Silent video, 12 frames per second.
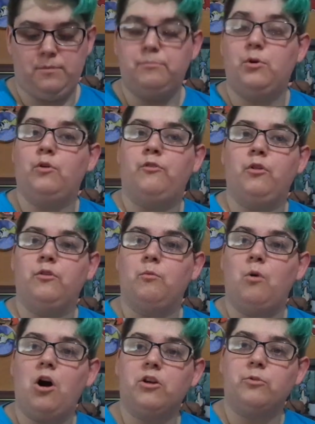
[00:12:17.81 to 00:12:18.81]
bowl full of
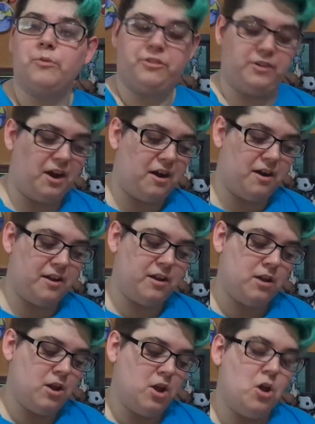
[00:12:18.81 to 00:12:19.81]
water with dye,
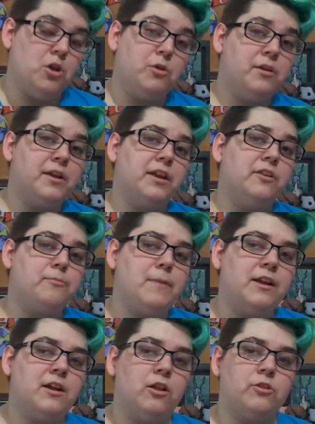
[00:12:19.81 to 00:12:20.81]
you can get as
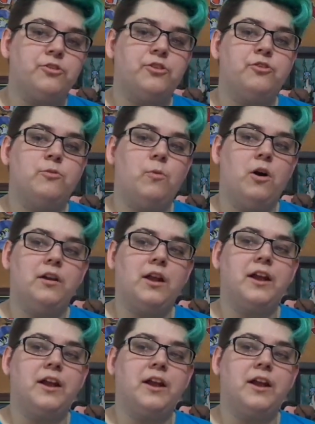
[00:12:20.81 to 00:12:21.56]
many colors as you want.